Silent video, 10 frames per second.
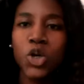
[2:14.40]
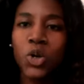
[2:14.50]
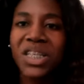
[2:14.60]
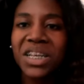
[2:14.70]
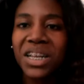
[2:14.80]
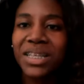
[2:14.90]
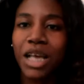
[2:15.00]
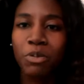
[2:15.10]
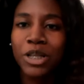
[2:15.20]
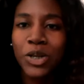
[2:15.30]
using it as
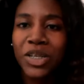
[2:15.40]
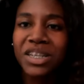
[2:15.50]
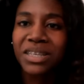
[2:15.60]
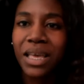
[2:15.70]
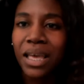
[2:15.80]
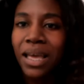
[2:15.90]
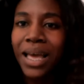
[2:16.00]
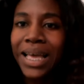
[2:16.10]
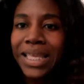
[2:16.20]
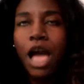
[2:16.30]
an opportunity to say
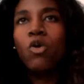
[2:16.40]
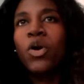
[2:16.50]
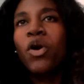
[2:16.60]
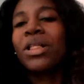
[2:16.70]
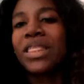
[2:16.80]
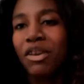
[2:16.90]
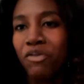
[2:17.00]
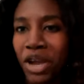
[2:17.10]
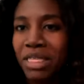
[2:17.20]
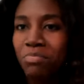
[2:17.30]
yeah we're all
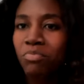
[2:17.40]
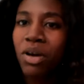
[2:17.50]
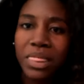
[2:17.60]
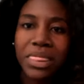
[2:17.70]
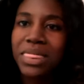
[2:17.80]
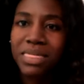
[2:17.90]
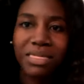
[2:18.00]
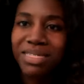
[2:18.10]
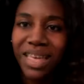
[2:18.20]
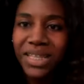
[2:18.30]
different but
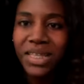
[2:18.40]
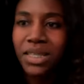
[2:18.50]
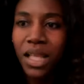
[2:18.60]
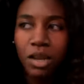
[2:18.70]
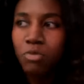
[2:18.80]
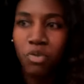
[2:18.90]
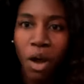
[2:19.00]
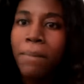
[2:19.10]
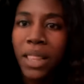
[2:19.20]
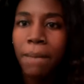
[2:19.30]
that's not a
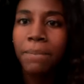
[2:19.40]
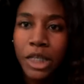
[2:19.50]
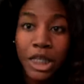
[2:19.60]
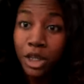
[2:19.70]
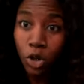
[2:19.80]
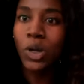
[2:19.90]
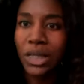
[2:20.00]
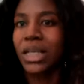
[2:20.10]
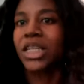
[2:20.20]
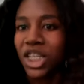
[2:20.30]
problem. She knows
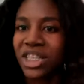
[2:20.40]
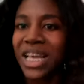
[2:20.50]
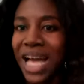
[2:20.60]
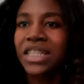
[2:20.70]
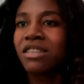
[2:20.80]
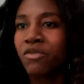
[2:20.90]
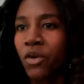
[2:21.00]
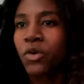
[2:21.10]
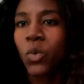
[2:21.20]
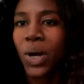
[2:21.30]
that she tans
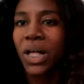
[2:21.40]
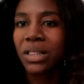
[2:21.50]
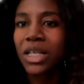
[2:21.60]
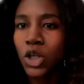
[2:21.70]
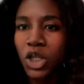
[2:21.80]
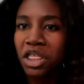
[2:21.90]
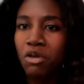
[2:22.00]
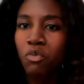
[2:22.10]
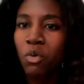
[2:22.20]
very well. There's nothing